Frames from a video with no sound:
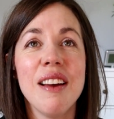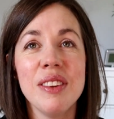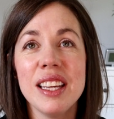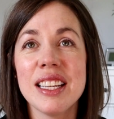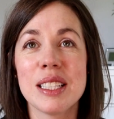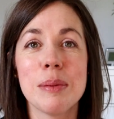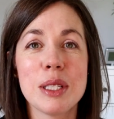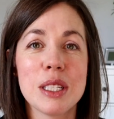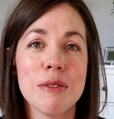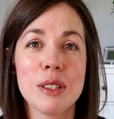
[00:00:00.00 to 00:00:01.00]
I feel like
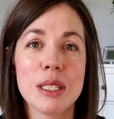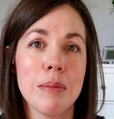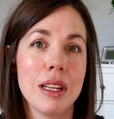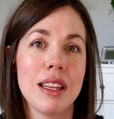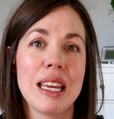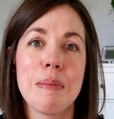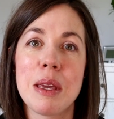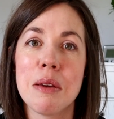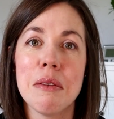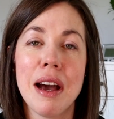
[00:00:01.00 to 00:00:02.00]
especially for somebody like
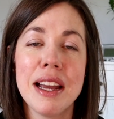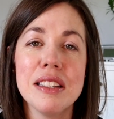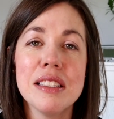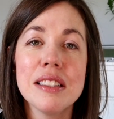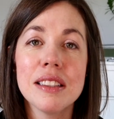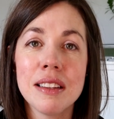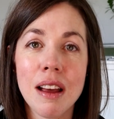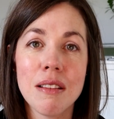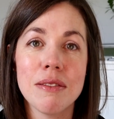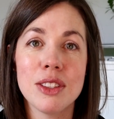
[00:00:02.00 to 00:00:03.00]
me who I just
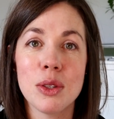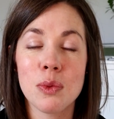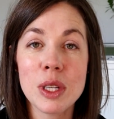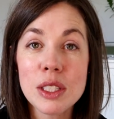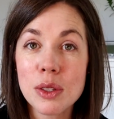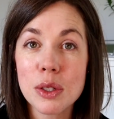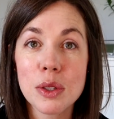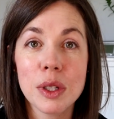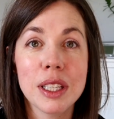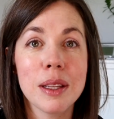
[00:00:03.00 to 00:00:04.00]
love to
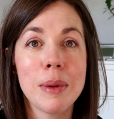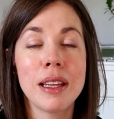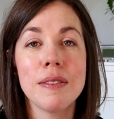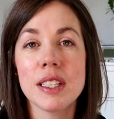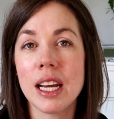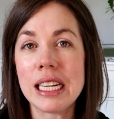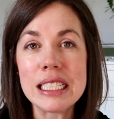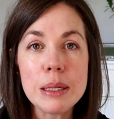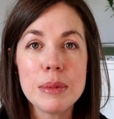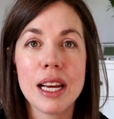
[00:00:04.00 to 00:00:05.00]
research curriculum, I love to kind
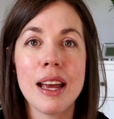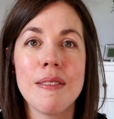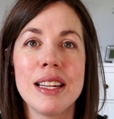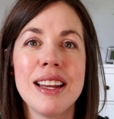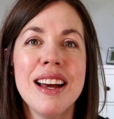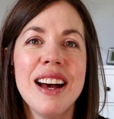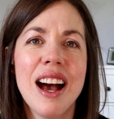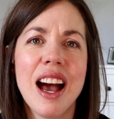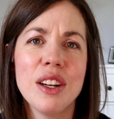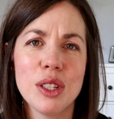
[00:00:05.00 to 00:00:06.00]
of deep dive and
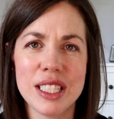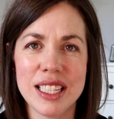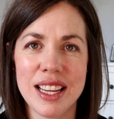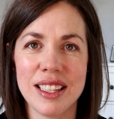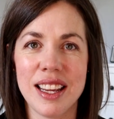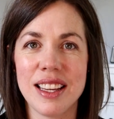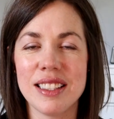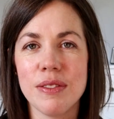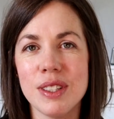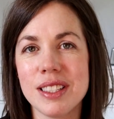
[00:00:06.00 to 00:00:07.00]
understand like
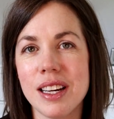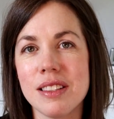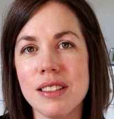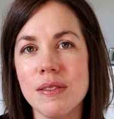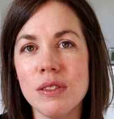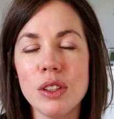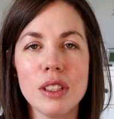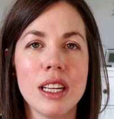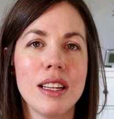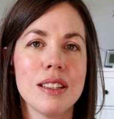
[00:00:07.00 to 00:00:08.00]
different styles of
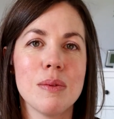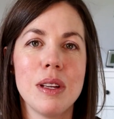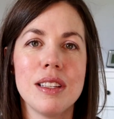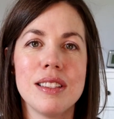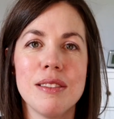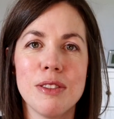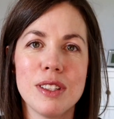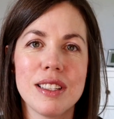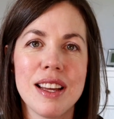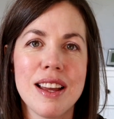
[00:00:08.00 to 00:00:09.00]
learning as well as
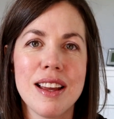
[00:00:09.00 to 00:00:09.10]
different